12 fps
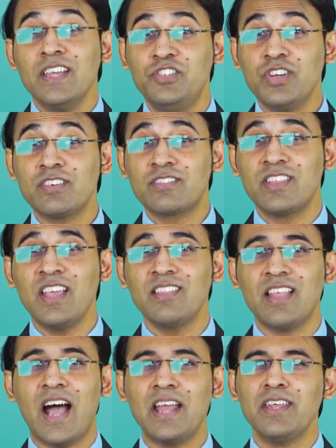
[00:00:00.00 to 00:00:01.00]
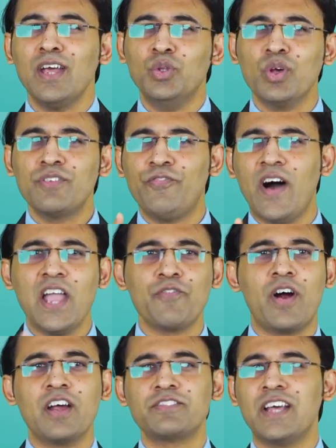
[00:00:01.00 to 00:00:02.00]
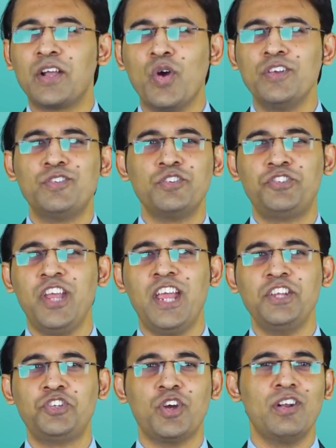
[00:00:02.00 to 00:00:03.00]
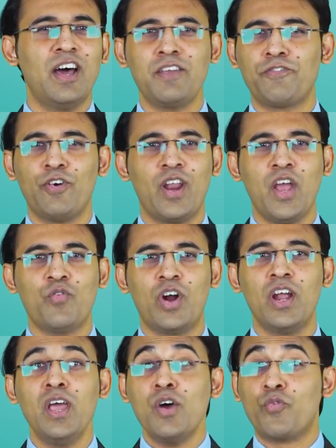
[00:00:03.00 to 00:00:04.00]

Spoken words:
Just think that those 5 hours are going to change your life forever